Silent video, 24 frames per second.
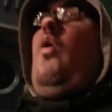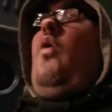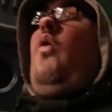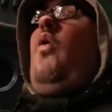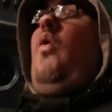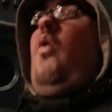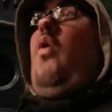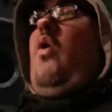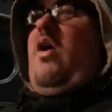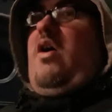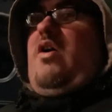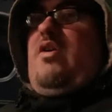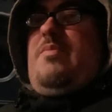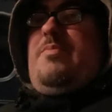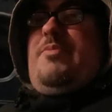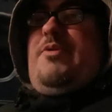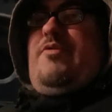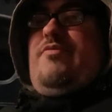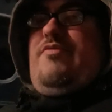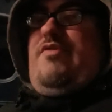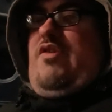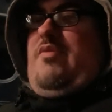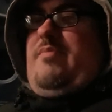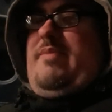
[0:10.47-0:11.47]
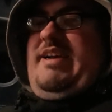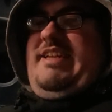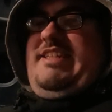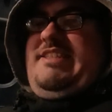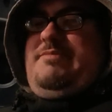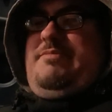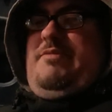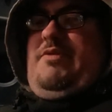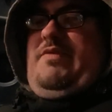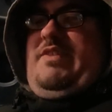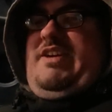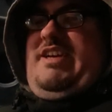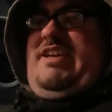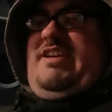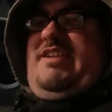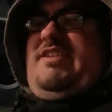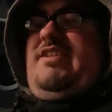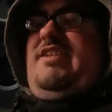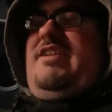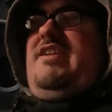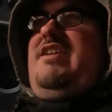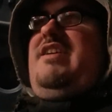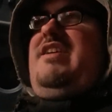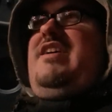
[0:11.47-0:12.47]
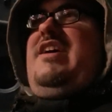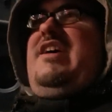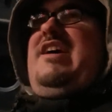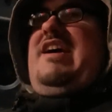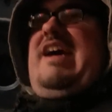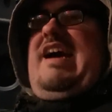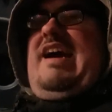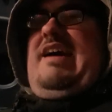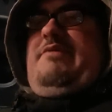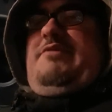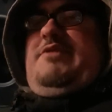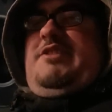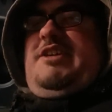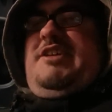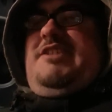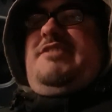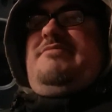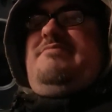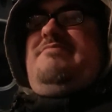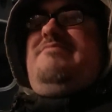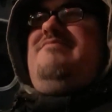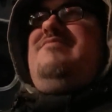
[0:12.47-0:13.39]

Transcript: horrible romance movie, After.